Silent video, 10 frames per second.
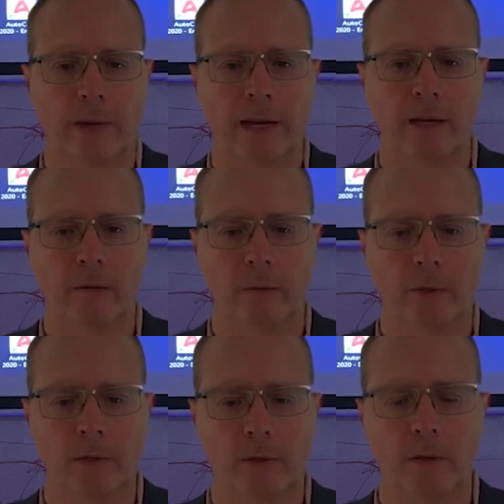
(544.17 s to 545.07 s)
back
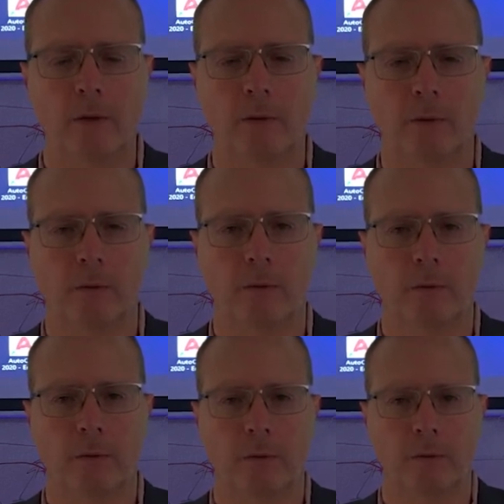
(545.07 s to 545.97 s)
with you
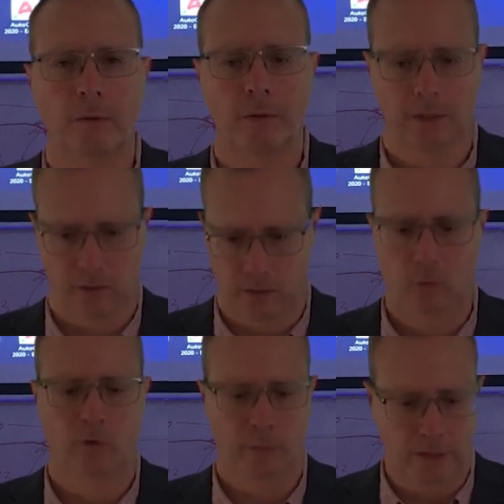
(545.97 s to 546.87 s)
as
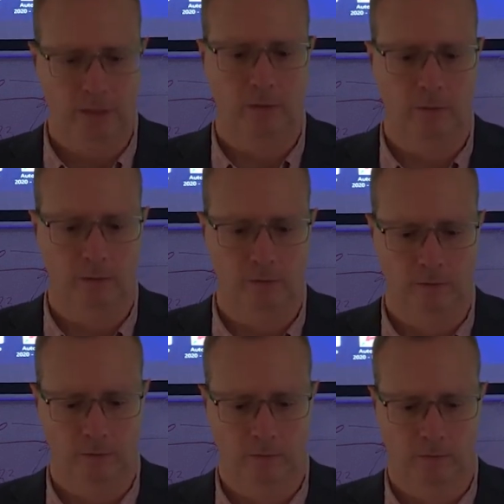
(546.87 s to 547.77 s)
soon as possible.
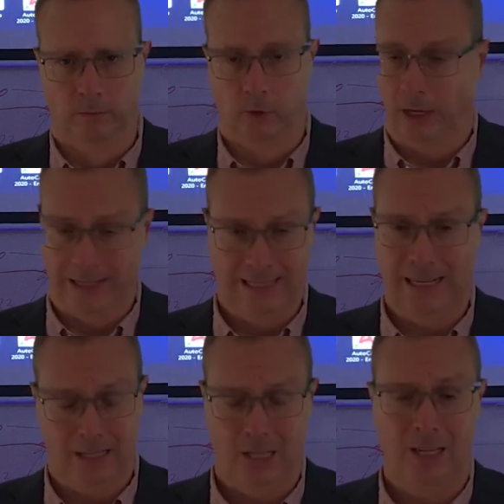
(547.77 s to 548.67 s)
So I think
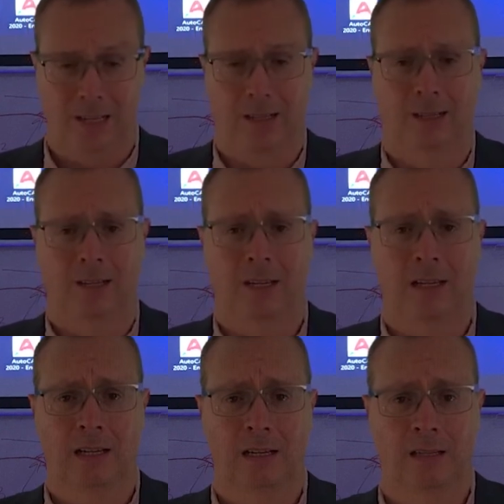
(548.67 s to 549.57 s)
that's it.
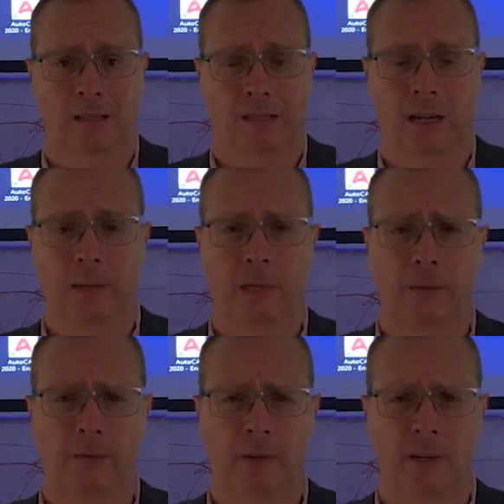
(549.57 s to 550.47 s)

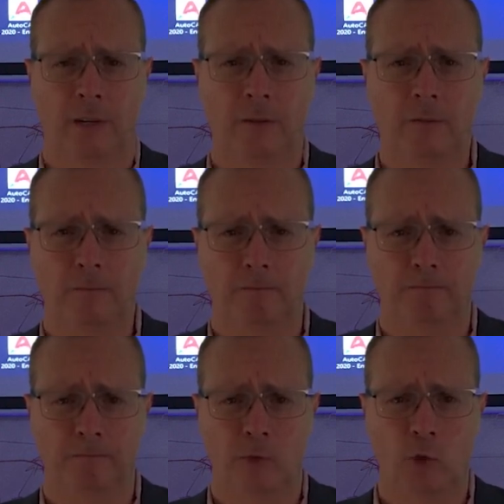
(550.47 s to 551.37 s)
Time-lapse video,
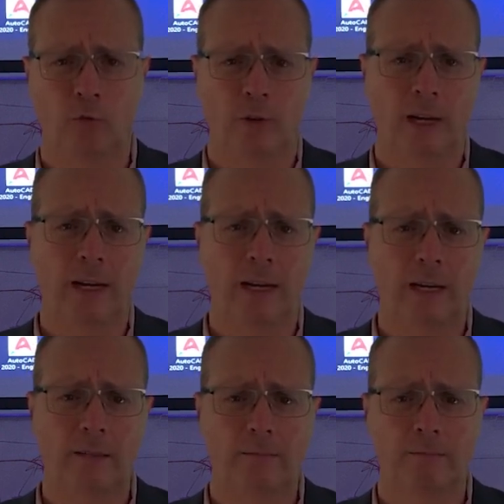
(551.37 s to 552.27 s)
due
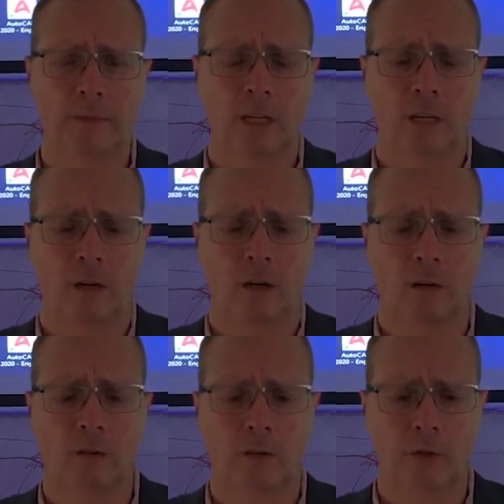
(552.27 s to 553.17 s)
Friday.
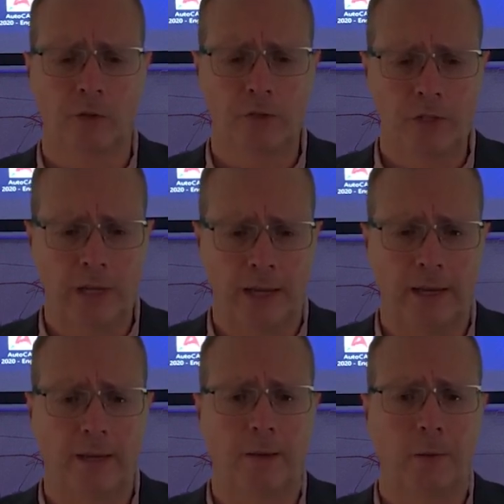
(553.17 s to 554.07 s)
On
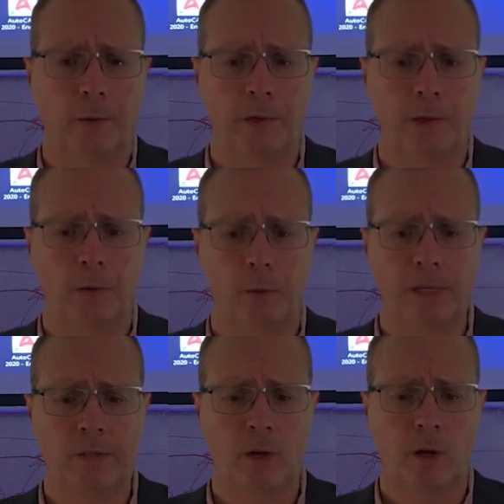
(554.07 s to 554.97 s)
Thursday, we will
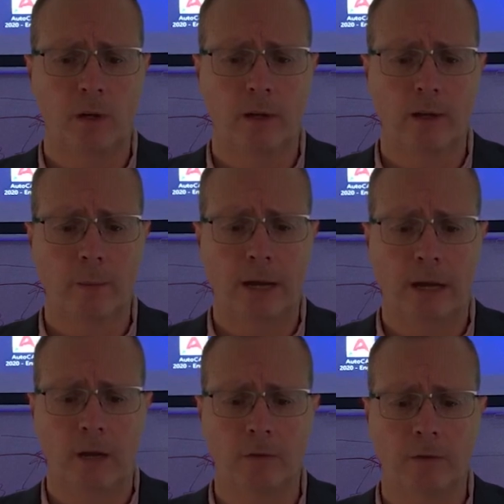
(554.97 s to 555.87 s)
be talking
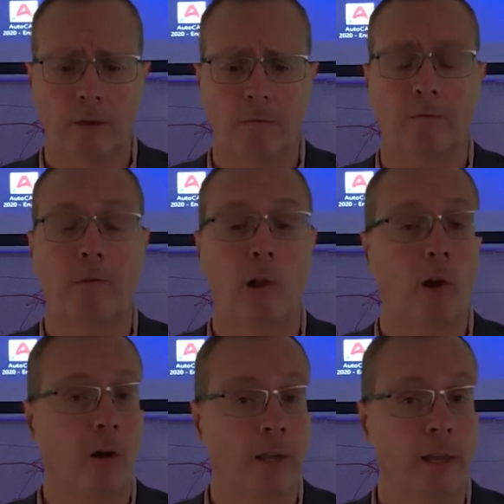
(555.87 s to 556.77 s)
about
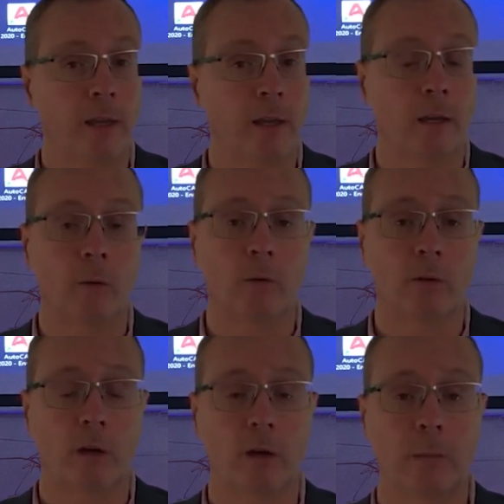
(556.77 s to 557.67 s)
vlogging. We'll
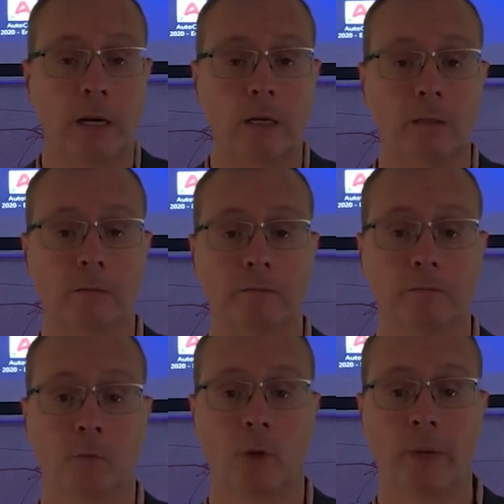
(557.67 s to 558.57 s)
talk about
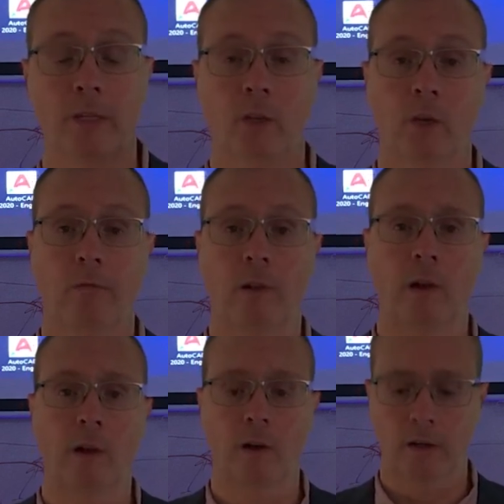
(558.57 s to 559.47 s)
what makes a good
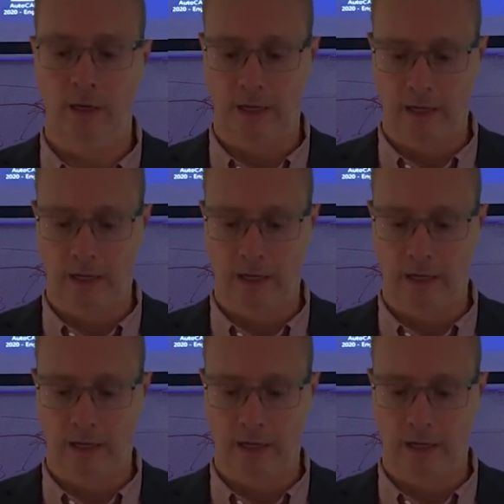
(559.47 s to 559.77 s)
vlog,